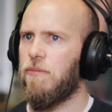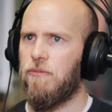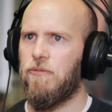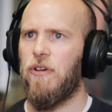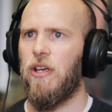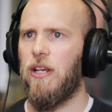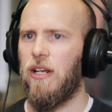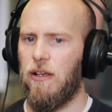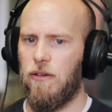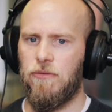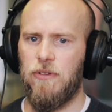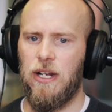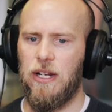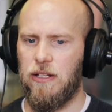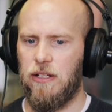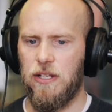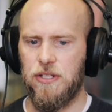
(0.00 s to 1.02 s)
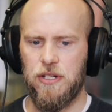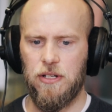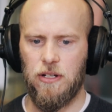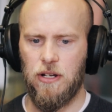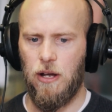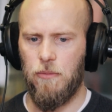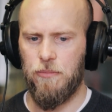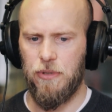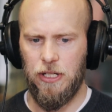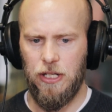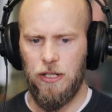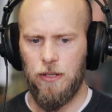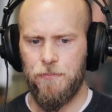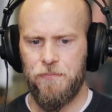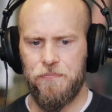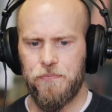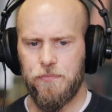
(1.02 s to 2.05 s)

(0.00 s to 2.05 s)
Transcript: fairly, fairly decent company,